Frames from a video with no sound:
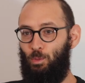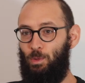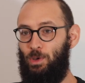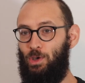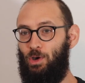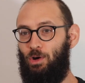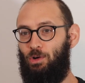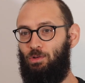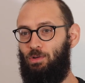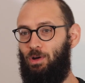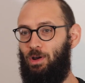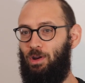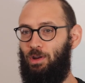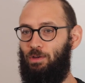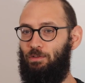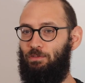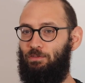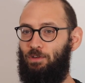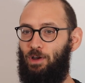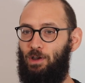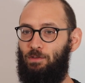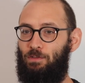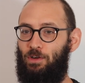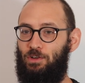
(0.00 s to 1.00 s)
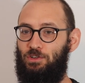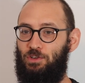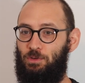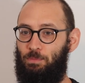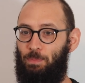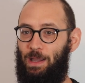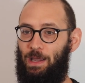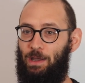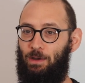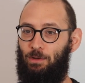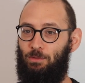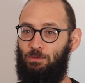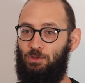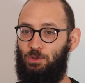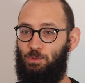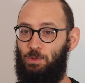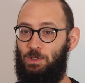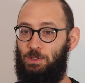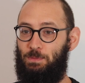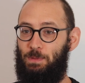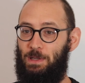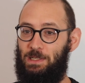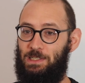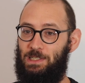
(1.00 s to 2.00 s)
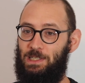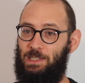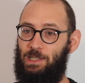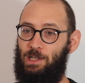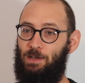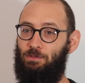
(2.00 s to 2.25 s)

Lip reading: We got a grant of £500, which basically